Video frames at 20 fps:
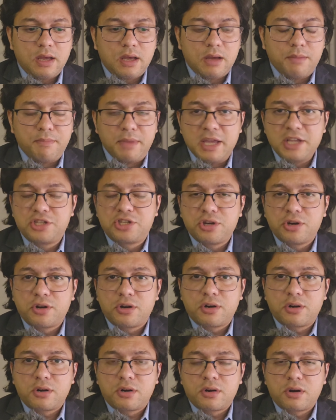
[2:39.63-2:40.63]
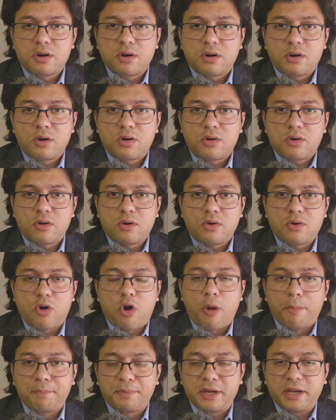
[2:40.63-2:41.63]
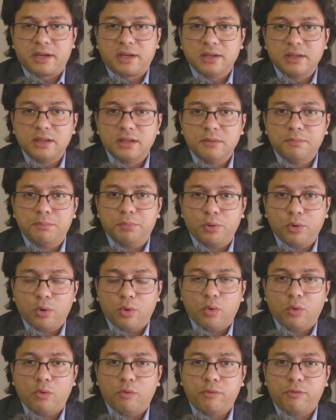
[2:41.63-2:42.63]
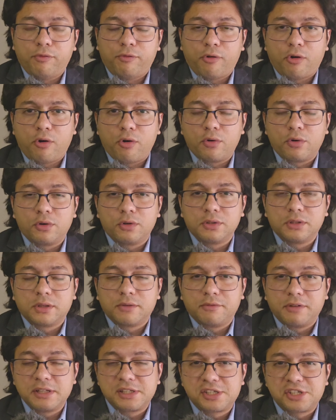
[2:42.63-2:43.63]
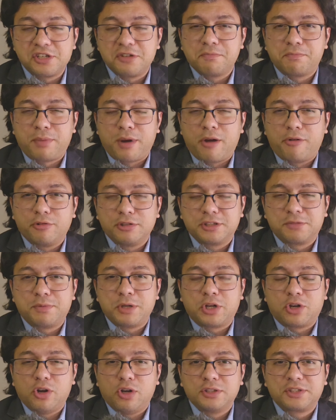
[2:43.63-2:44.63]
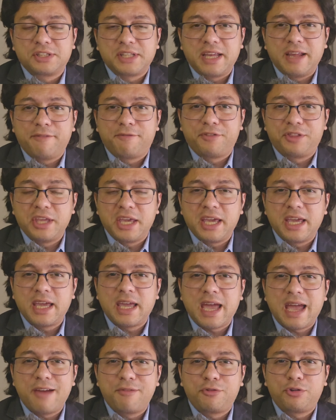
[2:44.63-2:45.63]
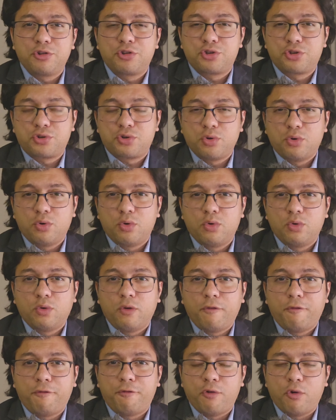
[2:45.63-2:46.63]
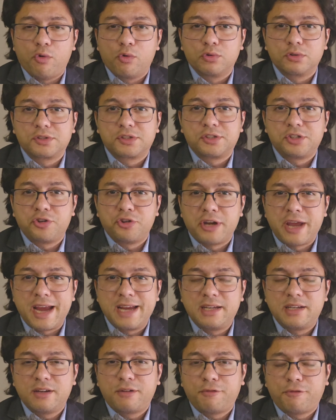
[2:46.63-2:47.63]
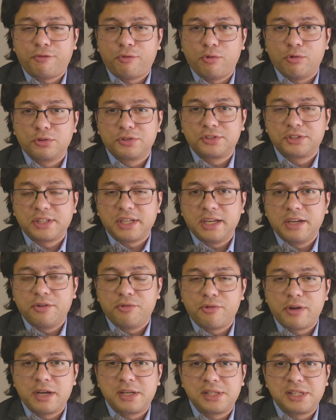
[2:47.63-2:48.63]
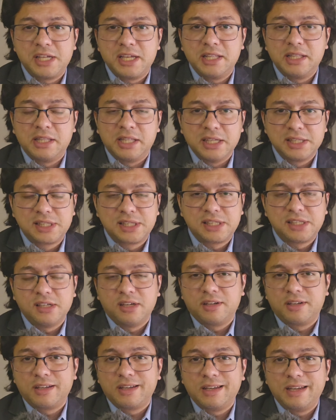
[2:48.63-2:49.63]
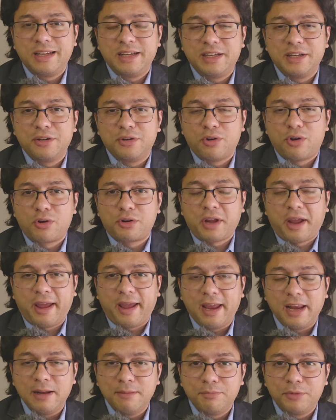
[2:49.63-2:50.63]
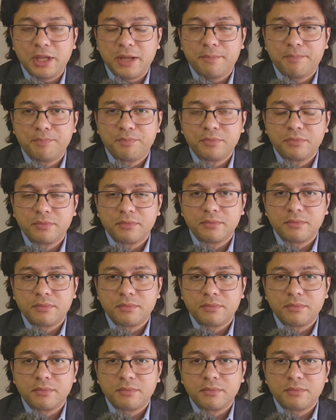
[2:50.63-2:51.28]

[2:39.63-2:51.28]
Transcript: a major optical blow for the Western powers, because if they have to show force, united force in Red Sea, this certainly did not help them.